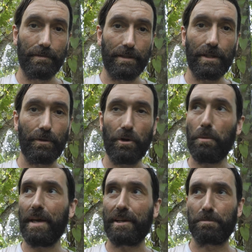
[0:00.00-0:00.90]
You know,
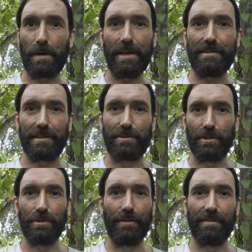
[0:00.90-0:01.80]
nobody explains it to
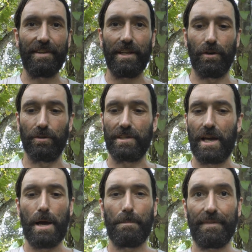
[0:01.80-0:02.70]
you on the videos,
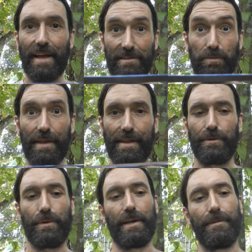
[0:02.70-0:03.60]
but that's why they're
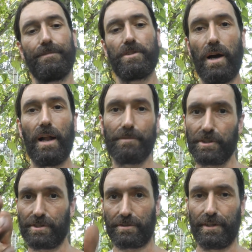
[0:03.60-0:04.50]
doing it. So I'm
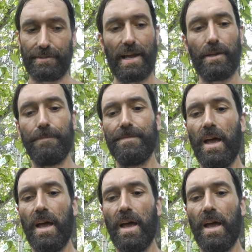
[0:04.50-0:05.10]
just going to tell you.